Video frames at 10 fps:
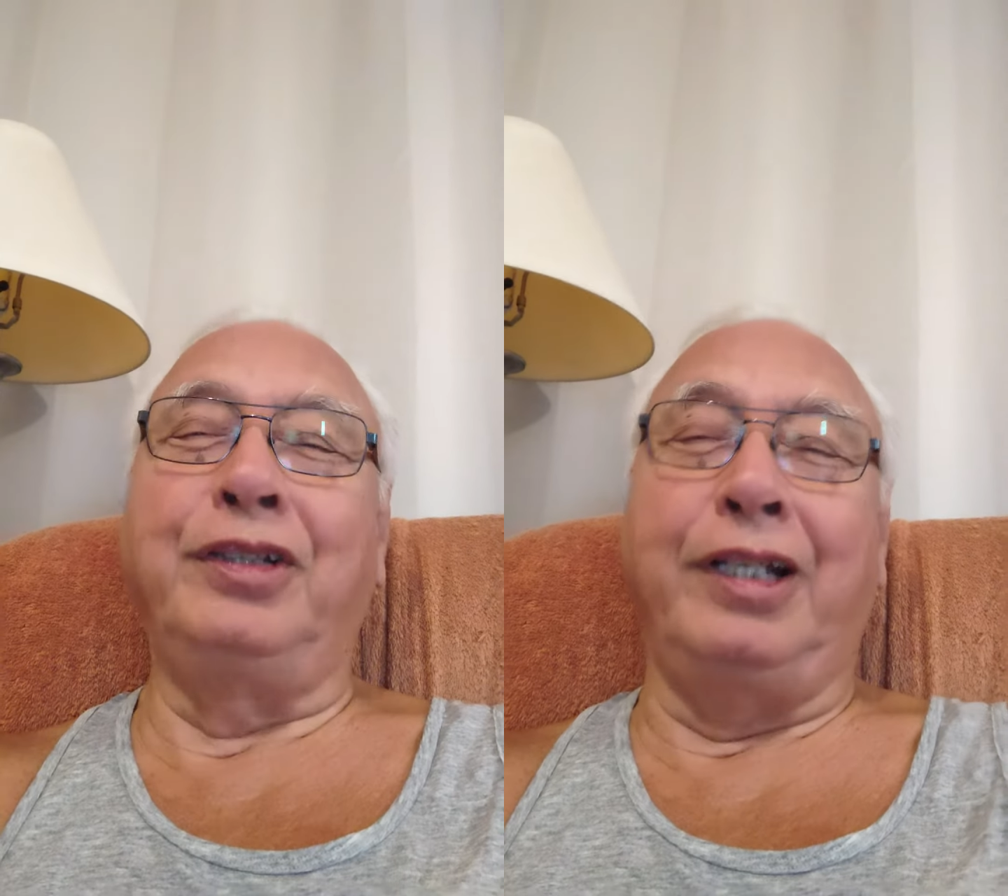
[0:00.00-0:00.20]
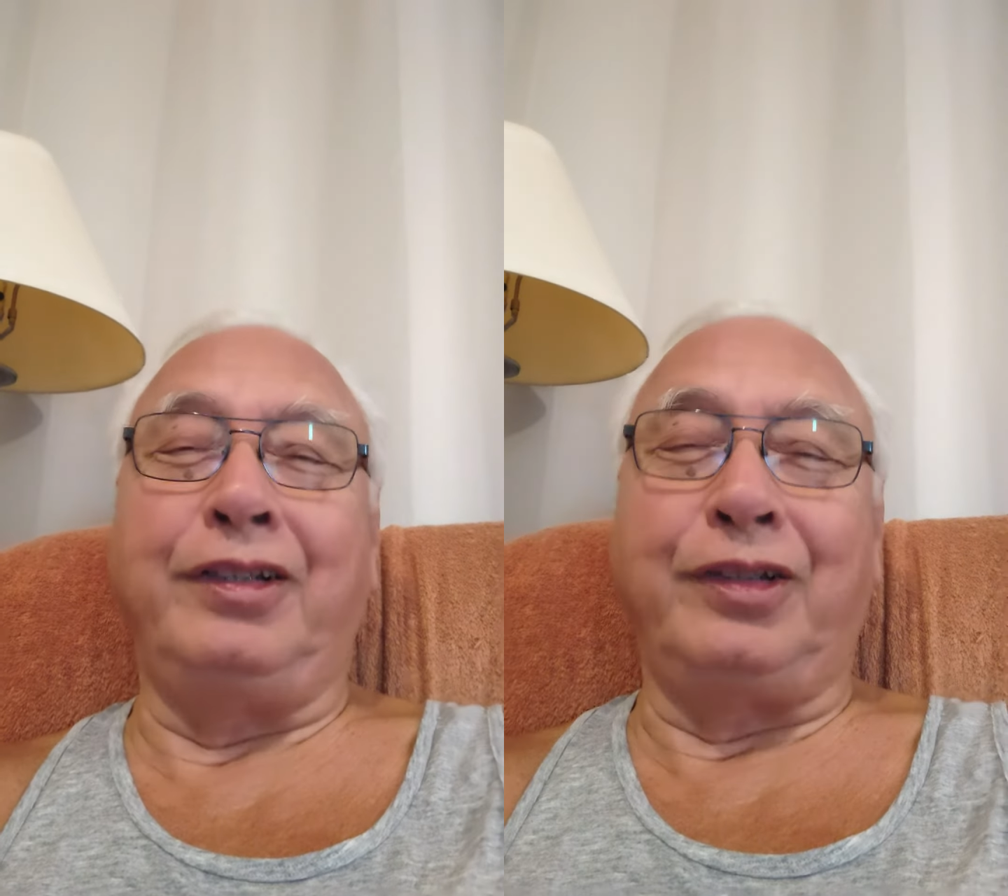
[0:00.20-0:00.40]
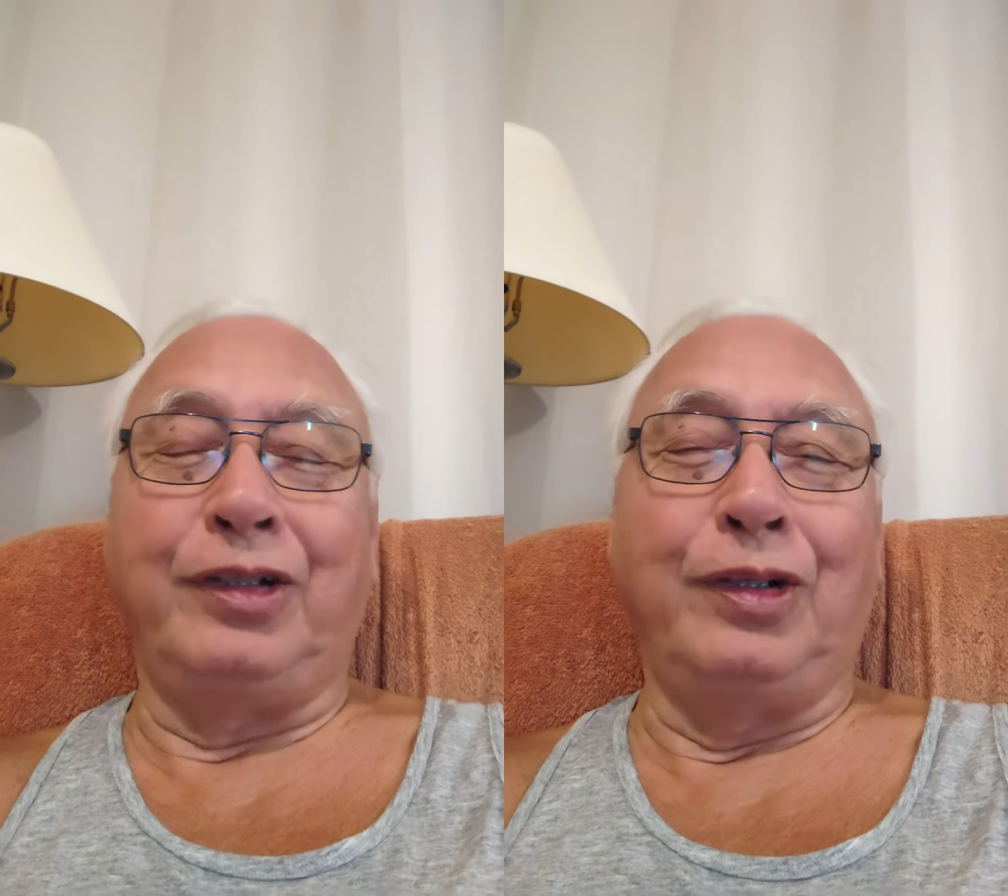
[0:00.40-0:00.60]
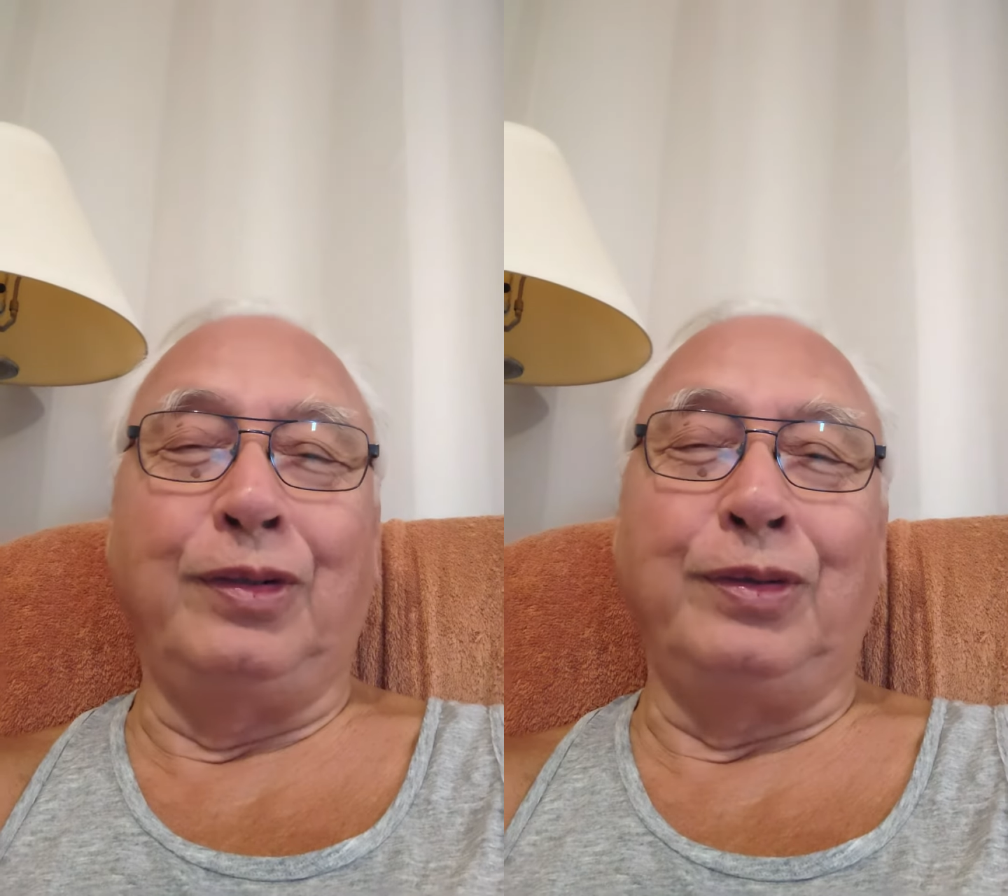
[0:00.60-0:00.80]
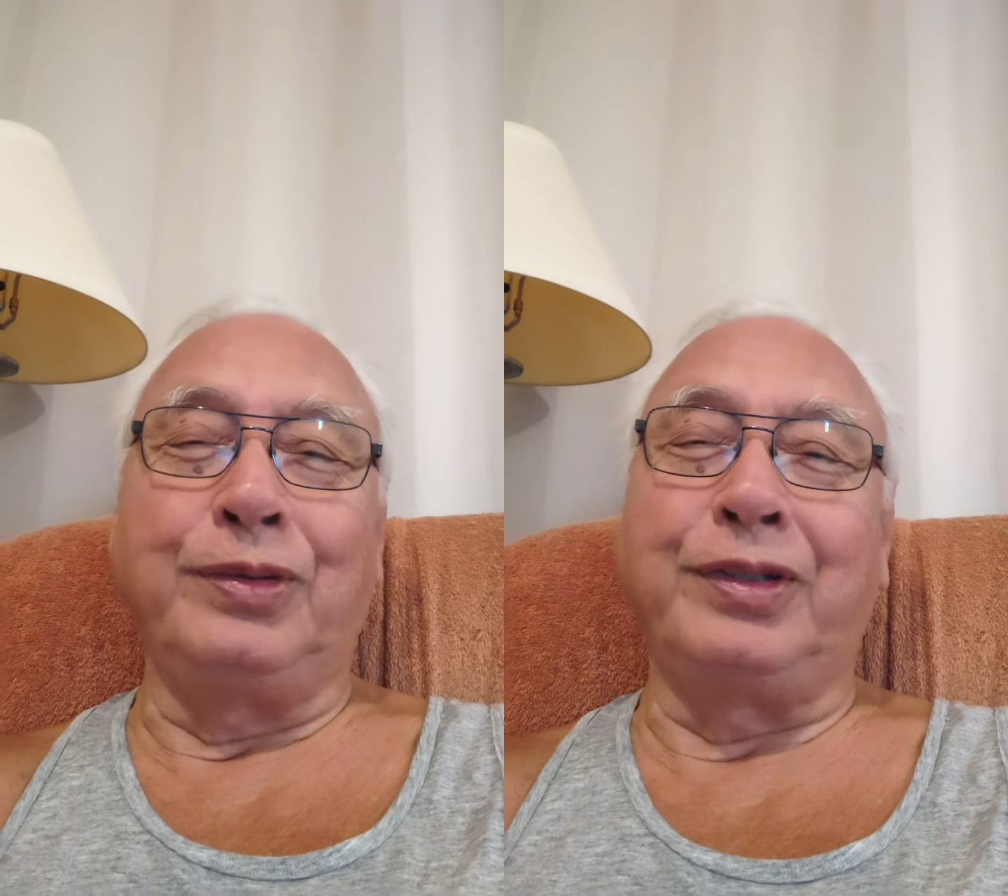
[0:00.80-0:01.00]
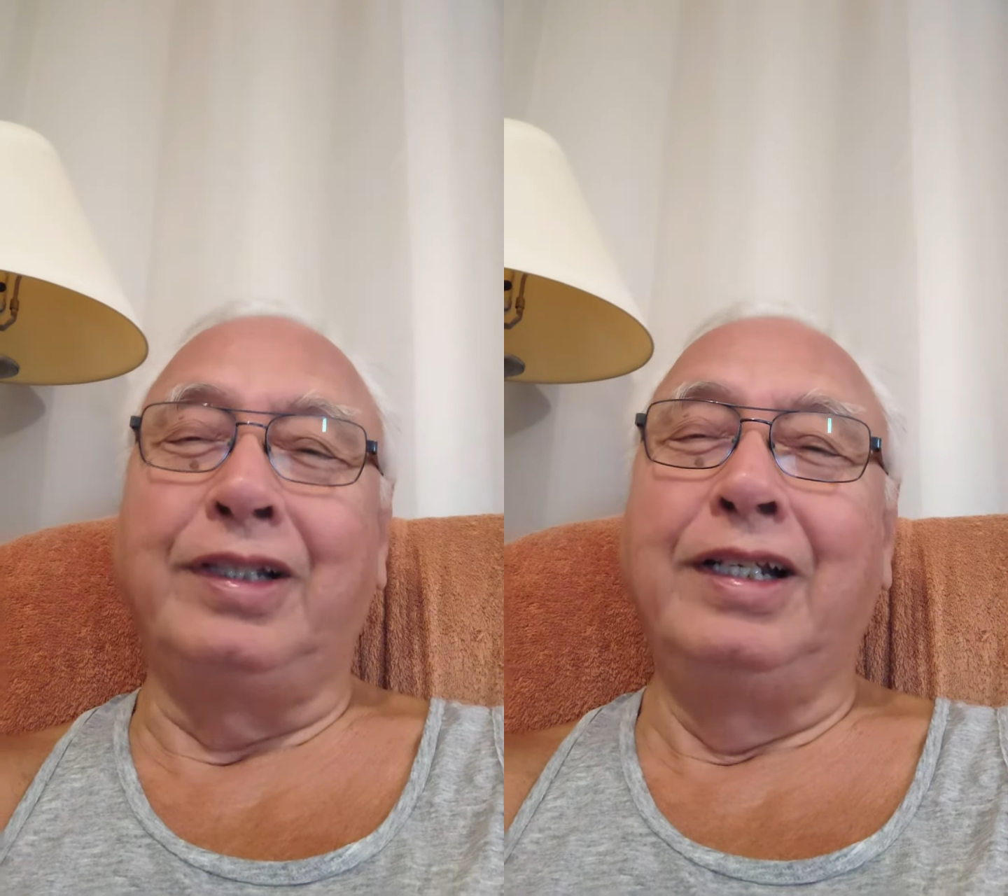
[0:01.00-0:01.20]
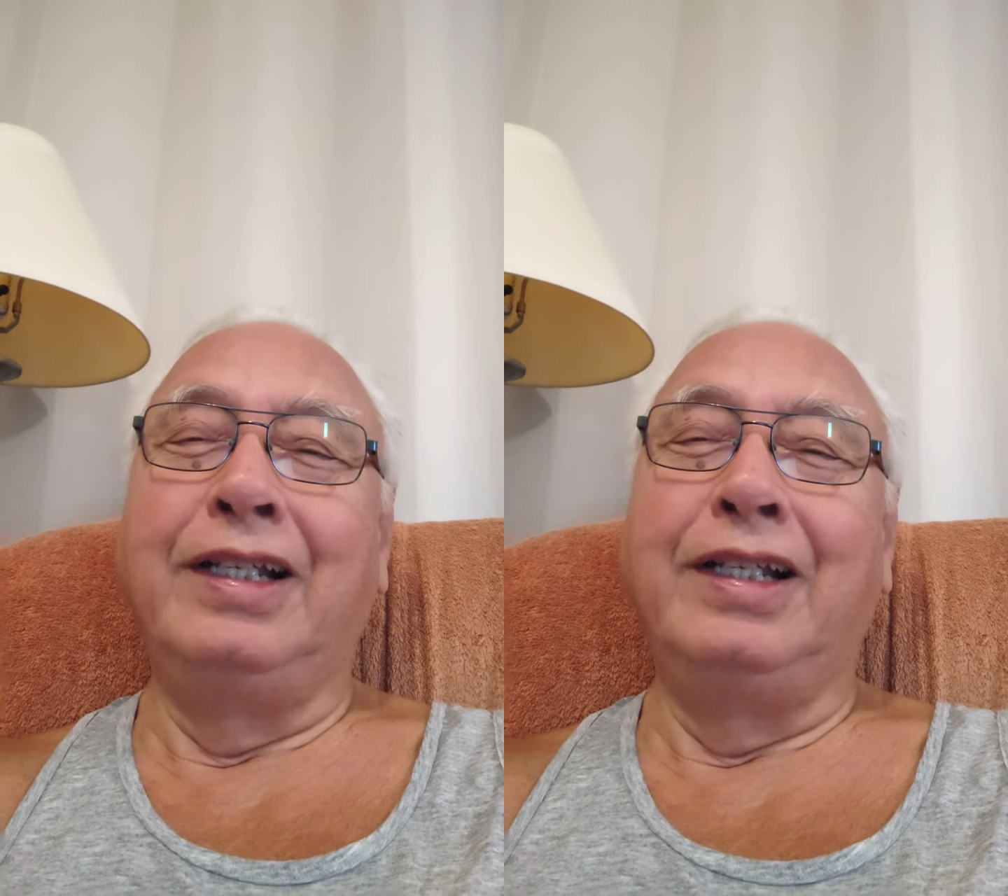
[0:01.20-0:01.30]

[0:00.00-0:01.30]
sets goals